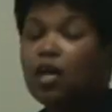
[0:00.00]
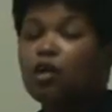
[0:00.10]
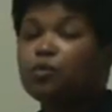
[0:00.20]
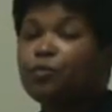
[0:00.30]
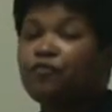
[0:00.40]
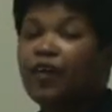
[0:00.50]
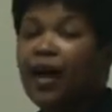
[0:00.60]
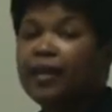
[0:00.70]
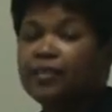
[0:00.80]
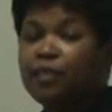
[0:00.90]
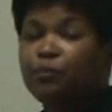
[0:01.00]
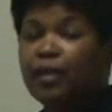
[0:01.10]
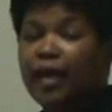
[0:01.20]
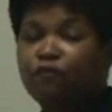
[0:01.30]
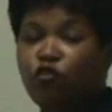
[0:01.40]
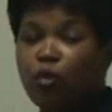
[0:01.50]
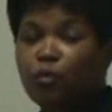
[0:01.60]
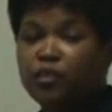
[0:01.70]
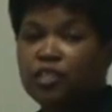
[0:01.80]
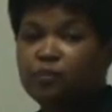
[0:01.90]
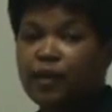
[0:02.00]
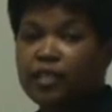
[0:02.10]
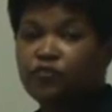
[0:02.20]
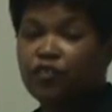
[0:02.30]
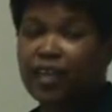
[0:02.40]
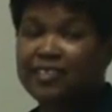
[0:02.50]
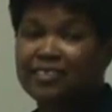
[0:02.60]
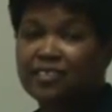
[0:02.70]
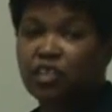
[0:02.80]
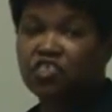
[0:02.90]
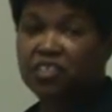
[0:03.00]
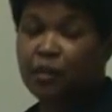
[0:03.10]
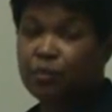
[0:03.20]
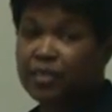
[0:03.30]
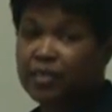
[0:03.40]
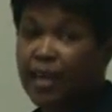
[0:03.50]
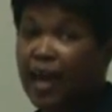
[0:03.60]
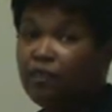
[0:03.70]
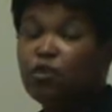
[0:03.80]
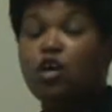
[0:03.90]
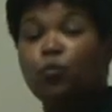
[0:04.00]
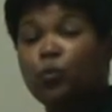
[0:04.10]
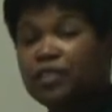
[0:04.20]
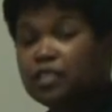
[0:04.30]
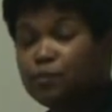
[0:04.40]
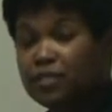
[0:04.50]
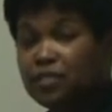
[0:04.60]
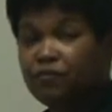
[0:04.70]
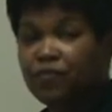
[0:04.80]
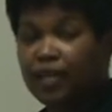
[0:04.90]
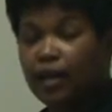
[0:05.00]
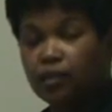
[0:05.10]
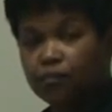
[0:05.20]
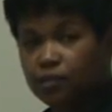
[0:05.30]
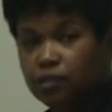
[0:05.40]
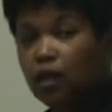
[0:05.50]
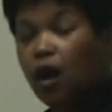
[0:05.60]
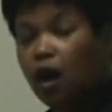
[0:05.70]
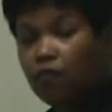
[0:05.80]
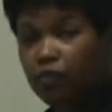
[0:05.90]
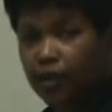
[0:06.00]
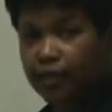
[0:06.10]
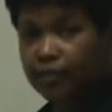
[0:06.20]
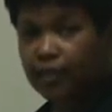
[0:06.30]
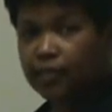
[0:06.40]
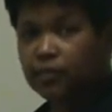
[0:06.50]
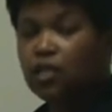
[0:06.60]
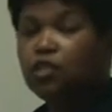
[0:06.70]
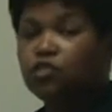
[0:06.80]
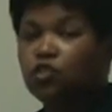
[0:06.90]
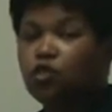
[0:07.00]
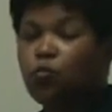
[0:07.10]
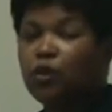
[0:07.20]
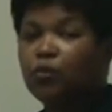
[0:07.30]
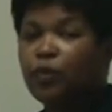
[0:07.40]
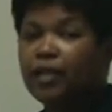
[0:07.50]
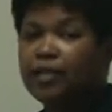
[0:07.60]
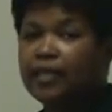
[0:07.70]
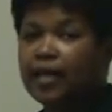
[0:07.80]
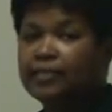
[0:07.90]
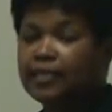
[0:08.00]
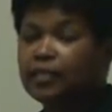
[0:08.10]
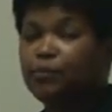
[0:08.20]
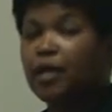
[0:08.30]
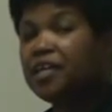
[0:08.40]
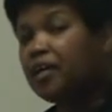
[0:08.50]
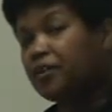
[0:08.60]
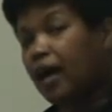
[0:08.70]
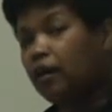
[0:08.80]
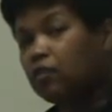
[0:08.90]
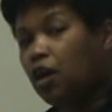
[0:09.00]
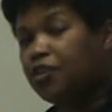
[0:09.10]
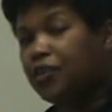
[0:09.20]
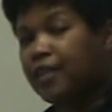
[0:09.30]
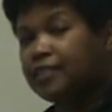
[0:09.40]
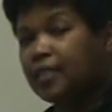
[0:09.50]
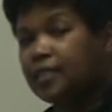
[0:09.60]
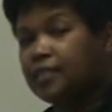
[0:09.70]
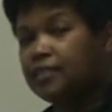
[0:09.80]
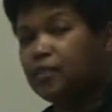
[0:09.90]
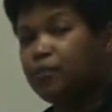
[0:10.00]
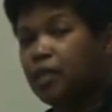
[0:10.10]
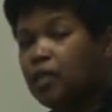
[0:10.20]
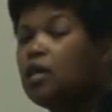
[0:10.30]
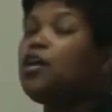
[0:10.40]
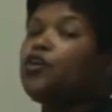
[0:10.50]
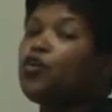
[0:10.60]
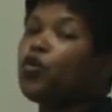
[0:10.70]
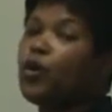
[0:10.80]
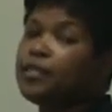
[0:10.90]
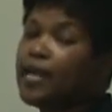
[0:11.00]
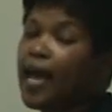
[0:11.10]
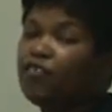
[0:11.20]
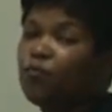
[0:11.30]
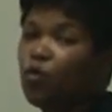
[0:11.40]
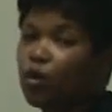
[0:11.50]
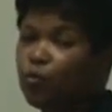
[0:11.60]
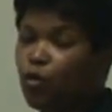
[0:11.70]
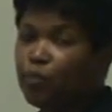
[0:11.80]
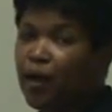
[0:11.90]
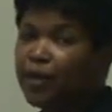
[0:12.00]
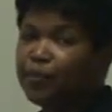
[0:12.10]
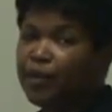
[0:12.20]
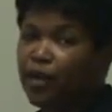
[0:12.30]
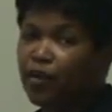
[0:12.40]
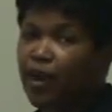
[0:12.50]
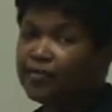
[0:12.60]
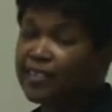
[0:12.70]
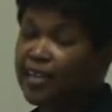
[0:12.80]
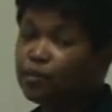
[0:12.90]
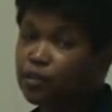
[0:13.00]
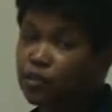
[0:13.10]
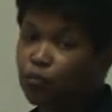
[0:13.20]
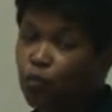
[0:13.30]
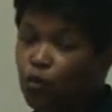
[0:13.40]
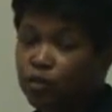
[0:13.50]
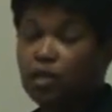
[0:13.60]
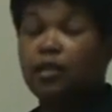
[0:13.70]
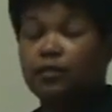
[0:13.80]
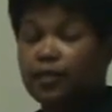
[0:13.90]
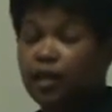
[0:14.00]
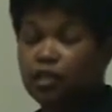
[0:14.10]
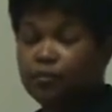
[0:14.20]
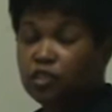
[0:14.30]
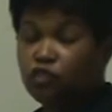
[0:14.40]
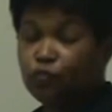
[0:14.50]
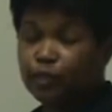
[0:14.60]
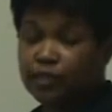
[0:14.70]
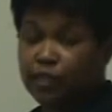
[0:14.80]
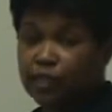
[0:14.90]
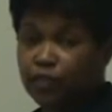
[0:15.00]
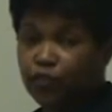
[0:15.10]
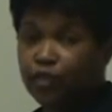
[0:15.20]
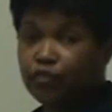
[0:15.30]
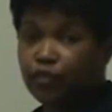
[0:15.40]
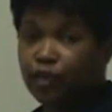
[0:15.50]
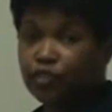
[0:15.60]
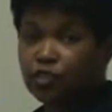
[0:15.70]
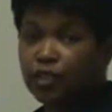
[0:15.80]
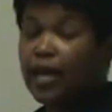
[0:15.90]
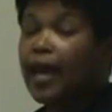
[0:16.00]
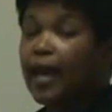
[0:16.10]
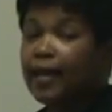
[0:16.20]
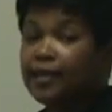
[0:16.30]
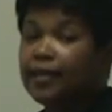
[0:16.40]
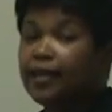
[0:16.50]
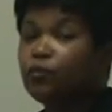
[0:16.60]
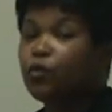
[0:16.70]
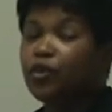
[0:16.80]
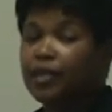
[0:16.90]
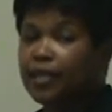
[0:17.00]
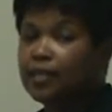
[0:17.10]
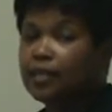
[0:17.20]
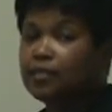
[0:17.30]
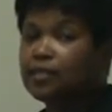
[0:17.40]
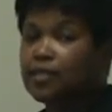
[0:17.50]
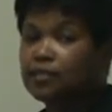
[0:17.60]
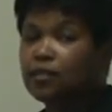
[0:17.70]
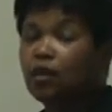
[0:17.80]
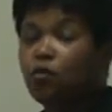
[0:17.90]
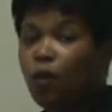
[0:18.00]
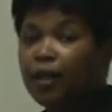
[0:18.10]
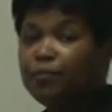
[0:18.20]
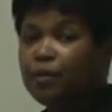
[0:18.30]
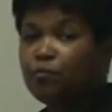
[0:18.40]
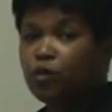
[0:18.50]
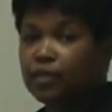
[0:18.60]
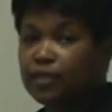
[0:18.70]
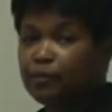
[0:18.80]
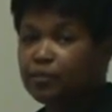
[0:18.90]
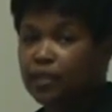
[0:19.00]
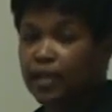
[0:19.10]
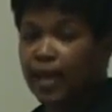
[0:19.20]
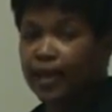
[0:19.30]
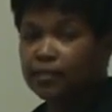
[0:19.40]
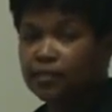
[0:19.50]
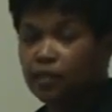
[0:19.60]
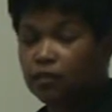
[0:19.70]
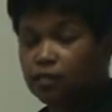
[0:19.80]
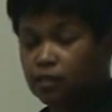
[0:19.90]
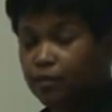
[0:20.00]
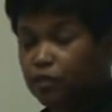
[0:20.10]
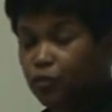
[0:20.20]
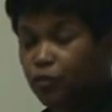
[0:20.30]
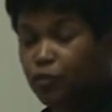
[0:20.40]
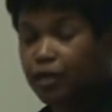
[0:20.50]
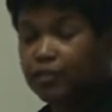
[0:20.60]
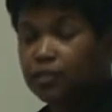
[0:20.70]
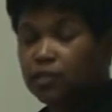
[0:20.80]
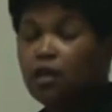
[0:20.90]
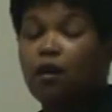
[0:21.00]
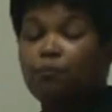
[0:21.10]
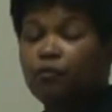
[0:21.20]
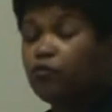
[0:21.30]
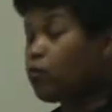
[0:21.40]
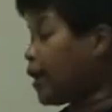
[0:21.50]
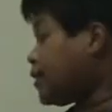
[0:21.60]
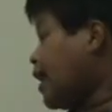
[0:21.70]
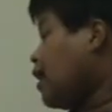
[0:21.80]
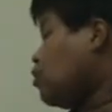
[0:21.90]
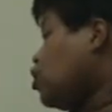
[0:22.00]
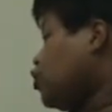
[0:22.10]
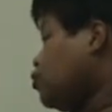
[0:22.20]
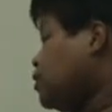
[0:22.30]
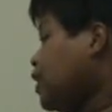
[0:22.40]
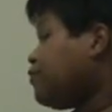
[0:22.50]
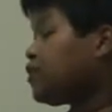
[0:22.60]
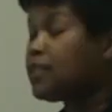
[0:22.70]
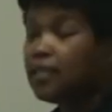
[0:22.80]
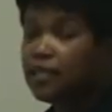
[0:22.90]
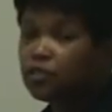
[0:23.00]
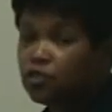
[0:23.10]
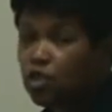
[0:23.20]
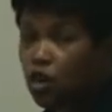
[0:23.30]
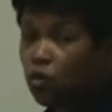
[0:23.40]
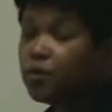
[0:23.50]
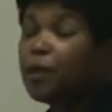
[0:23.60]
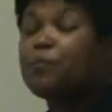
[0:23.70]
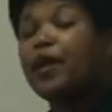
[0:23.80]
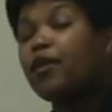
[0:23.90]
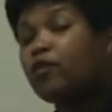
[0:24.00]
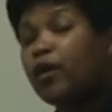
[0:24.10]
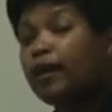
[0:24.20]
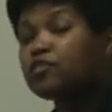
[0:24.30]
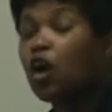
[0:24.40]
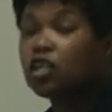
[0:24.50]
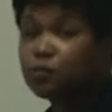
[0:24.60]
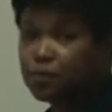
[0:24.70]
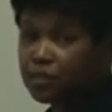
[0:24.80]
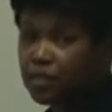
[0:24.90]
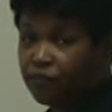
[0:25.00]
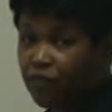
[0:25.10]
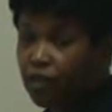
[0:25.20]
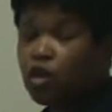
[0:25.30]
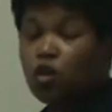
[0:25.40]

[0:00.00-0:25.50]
help to provide the platform or the space for that discussion that we need to have with the specific elements of our essays. So you want to recognize that depending on how long your essay needs to be, you're going to have more and more body paragraphs that help to support the elements you've presented in your introduction. And again, we're going to get into this quite a bit more in-depthly as the semester progresses, but for right now, you definitely need to know that paragraphs are specific,